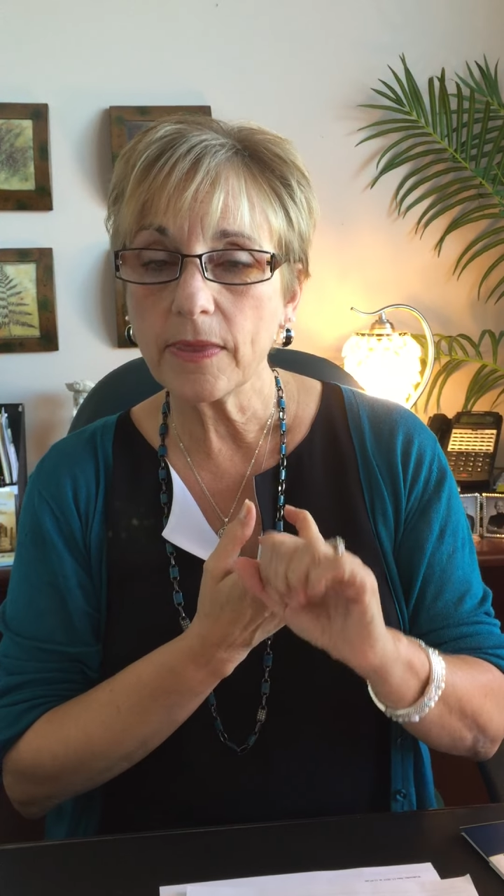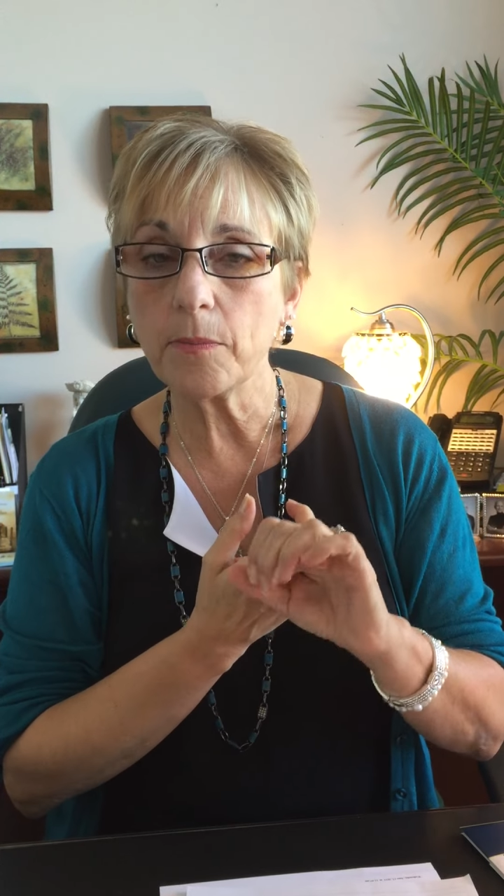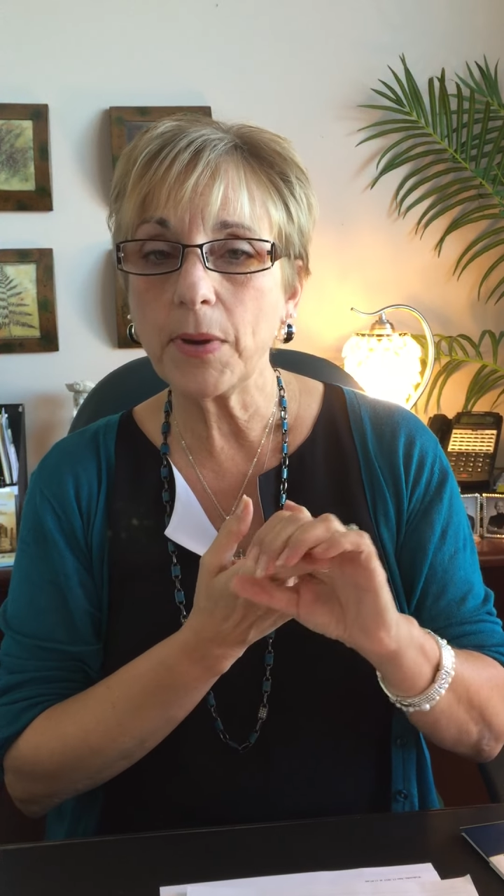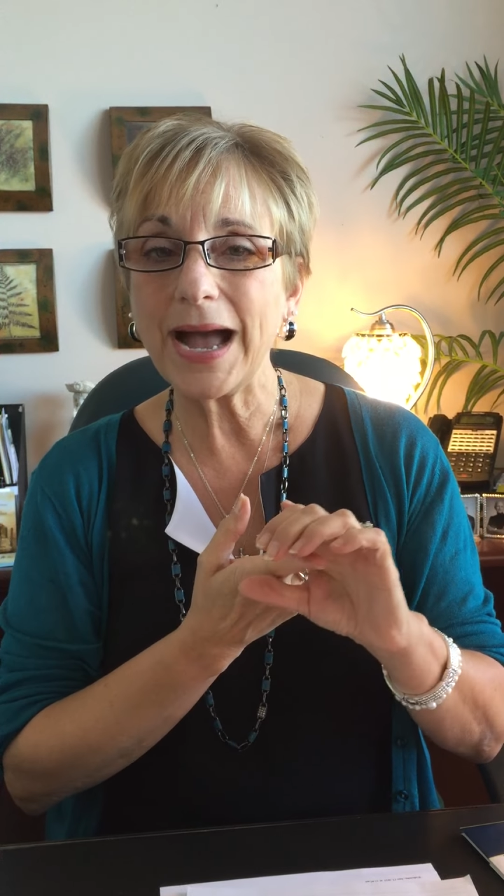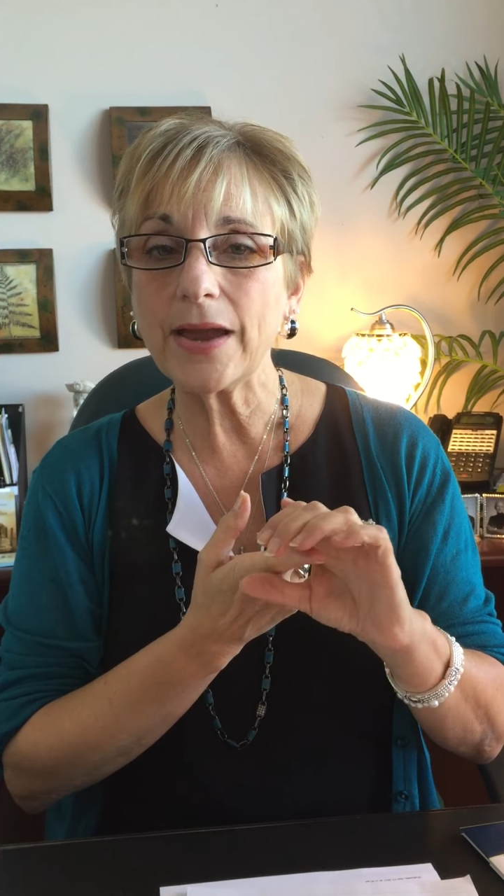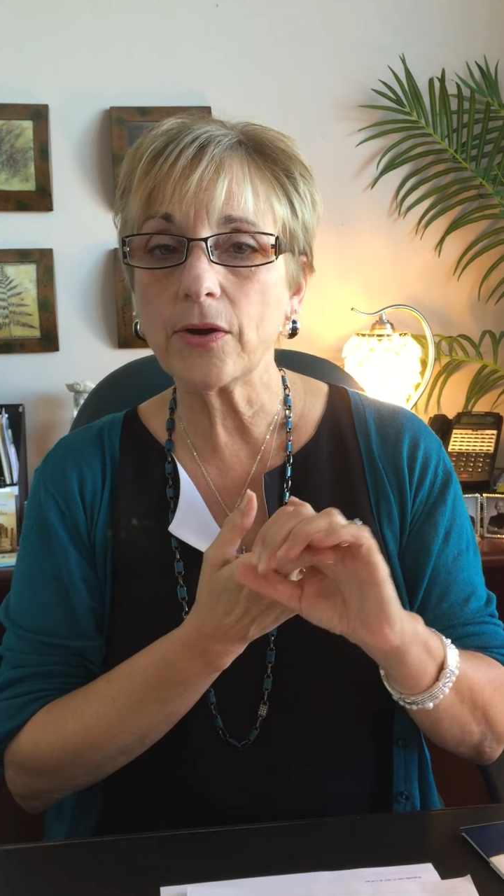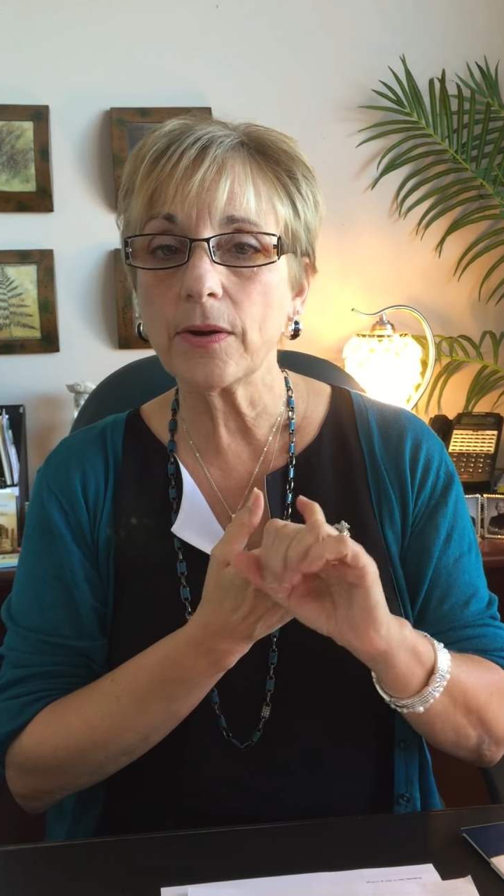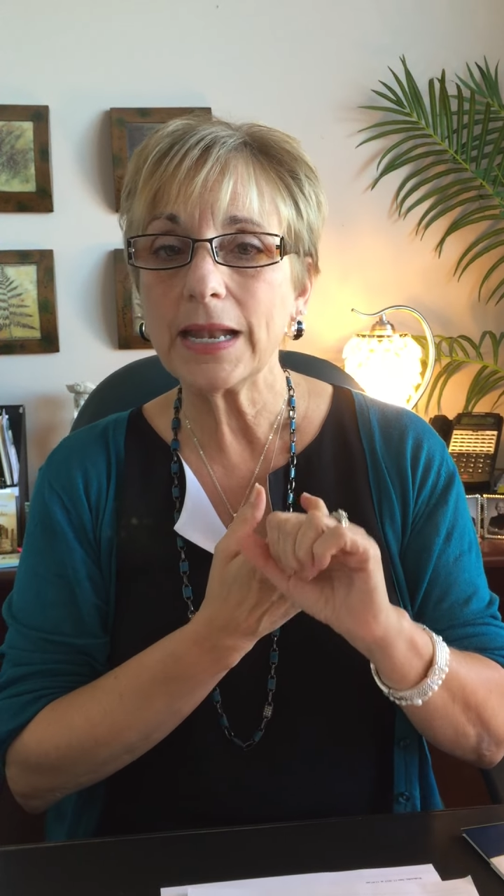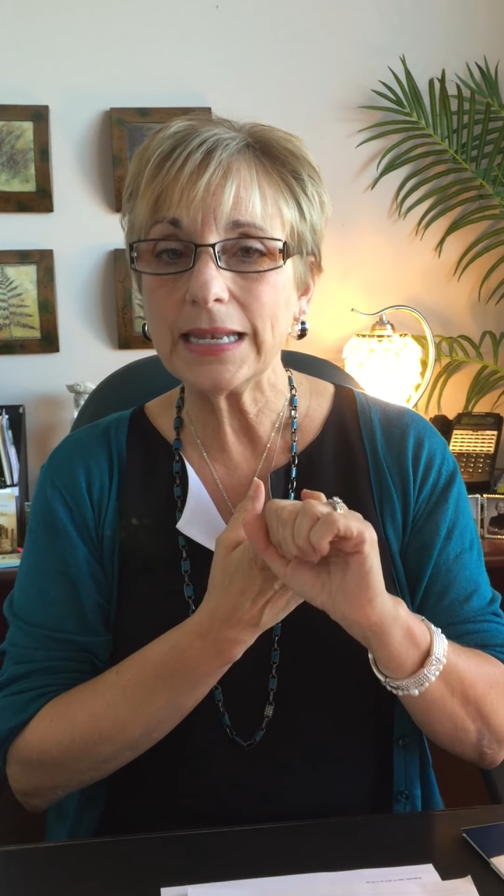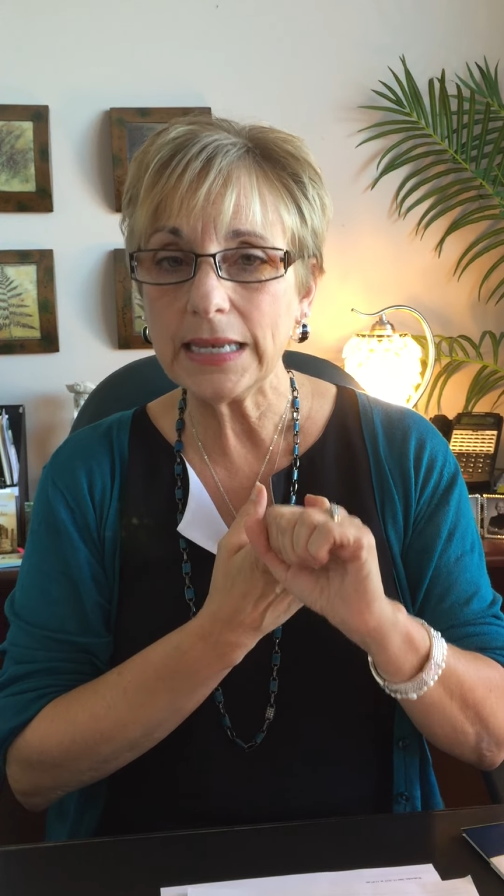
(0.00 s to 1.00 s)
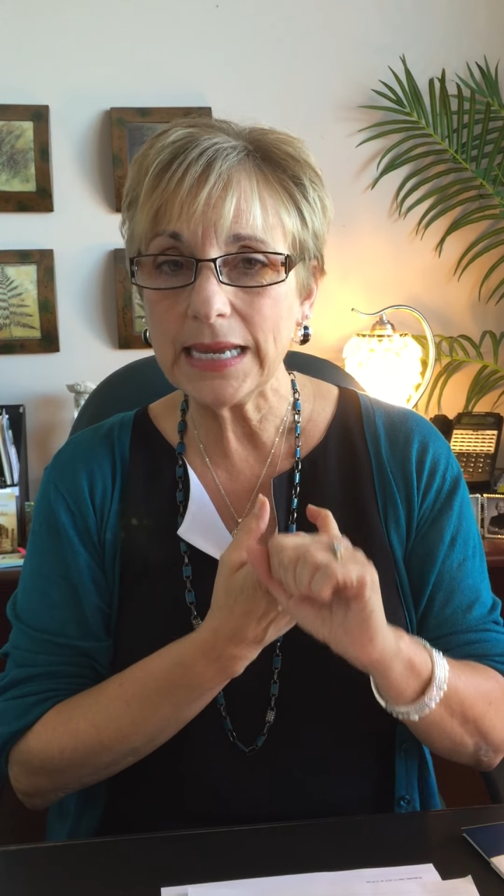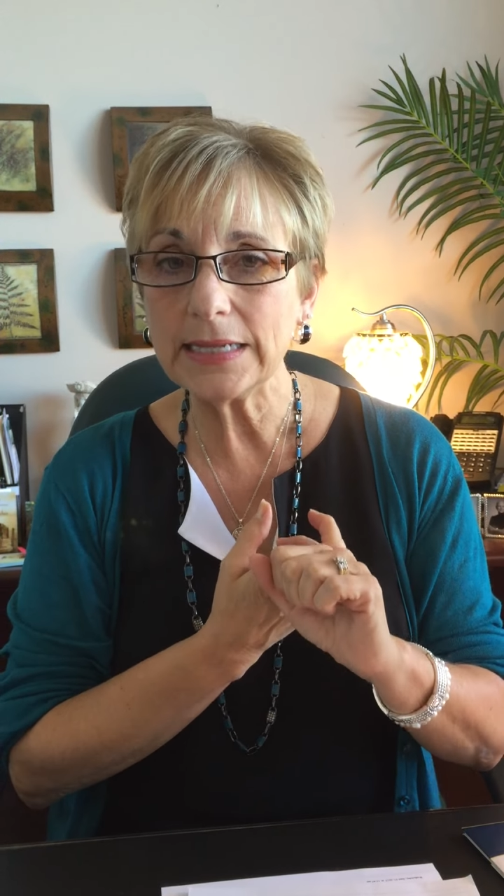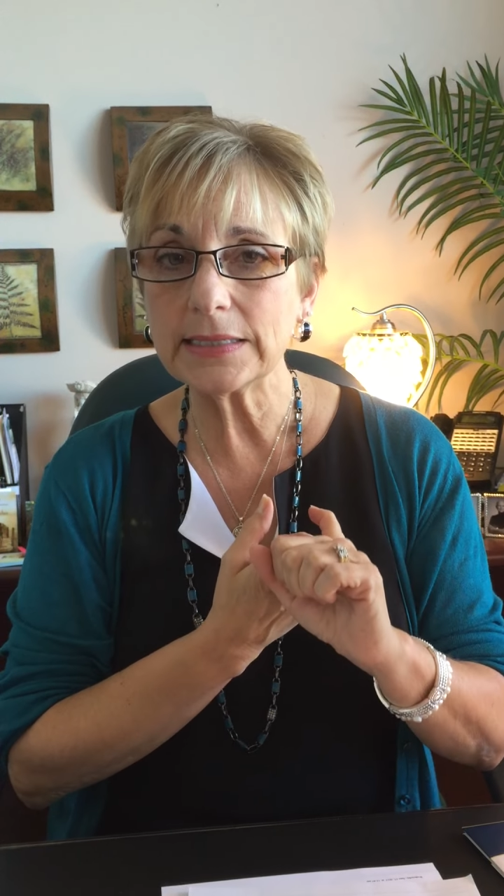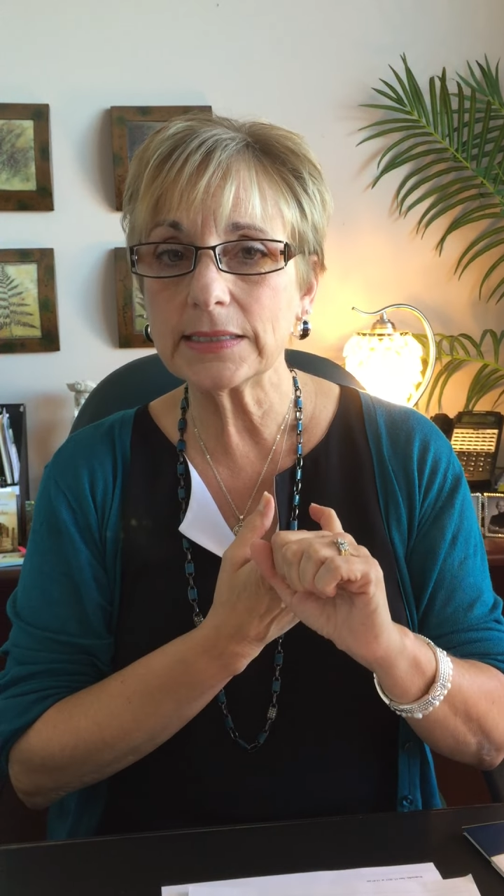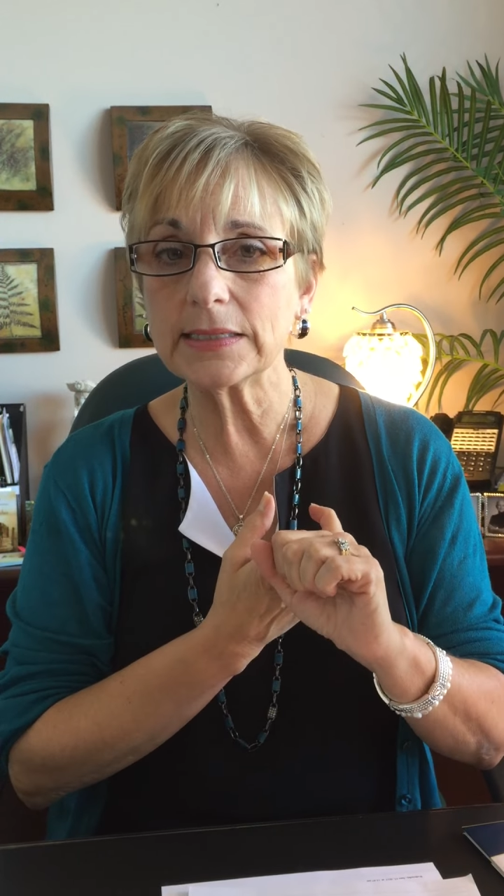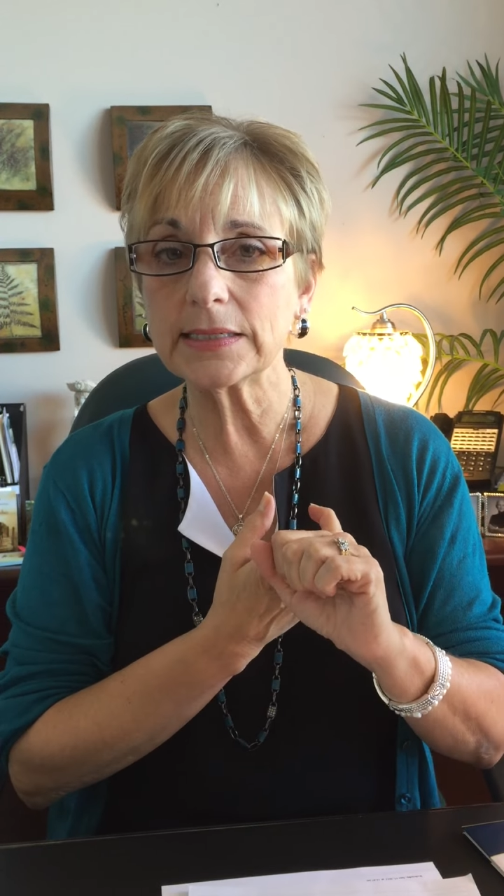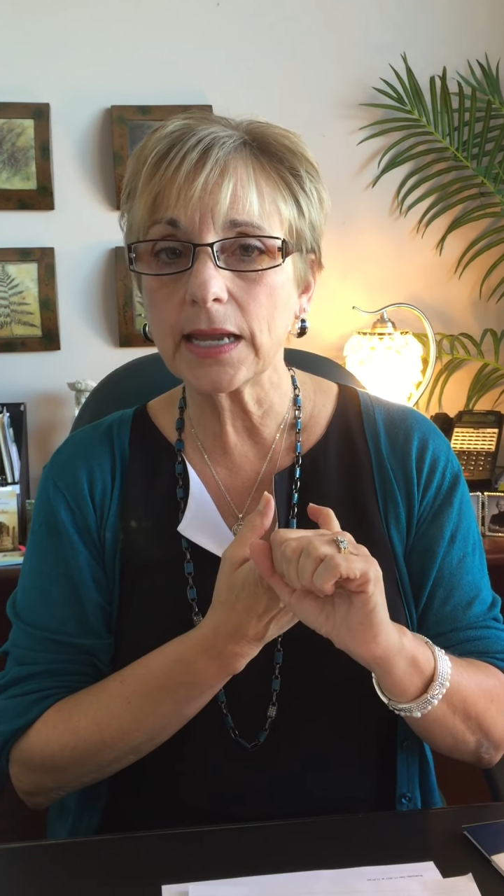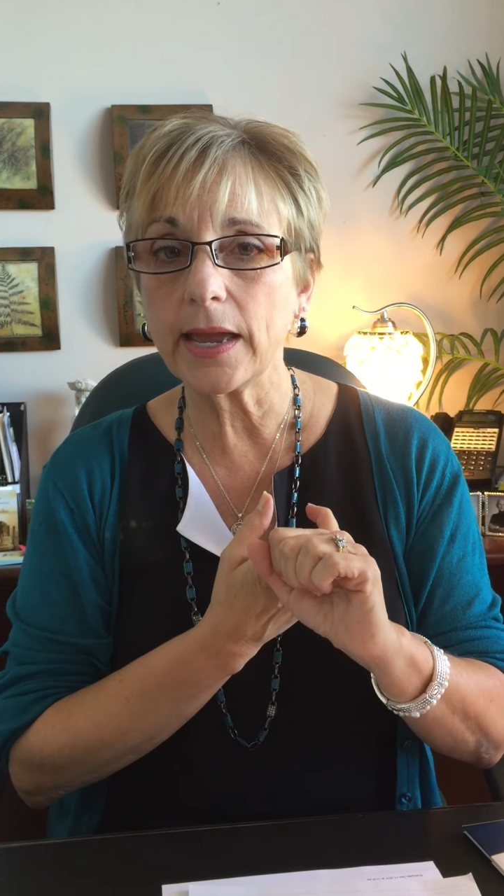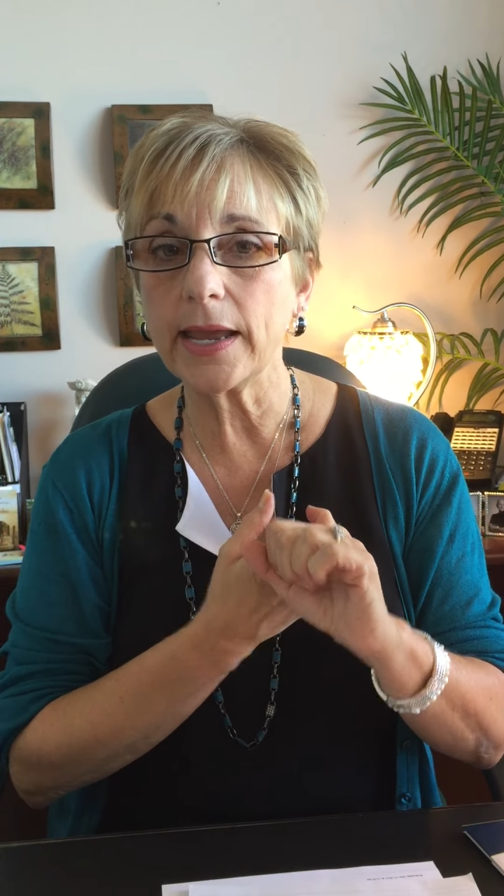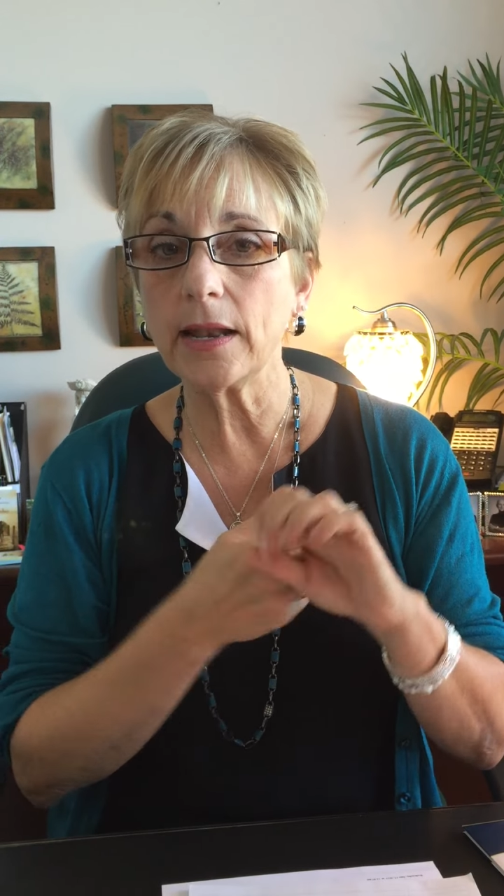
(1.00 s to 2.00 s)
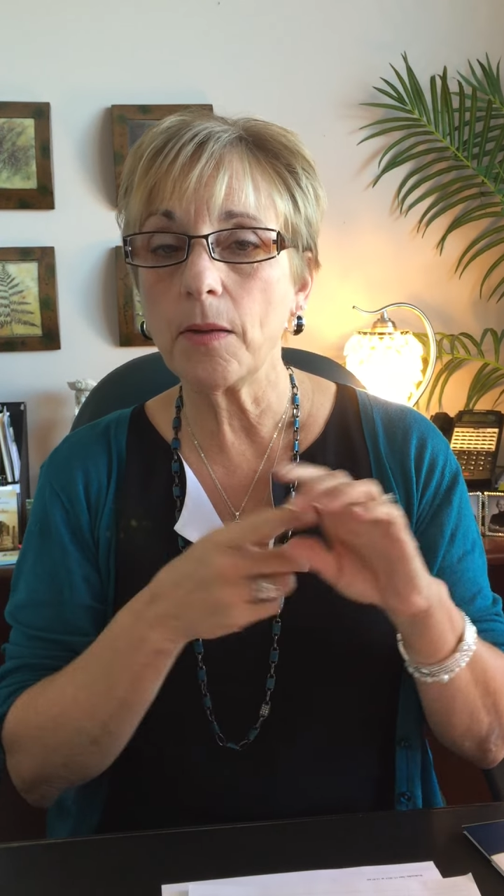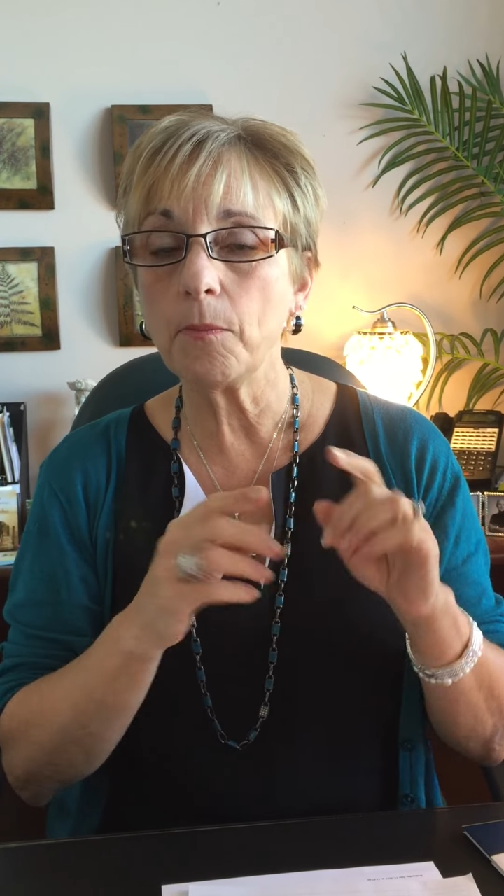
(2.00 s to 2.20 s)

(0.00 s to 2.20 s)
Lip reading: the buyer needs to sign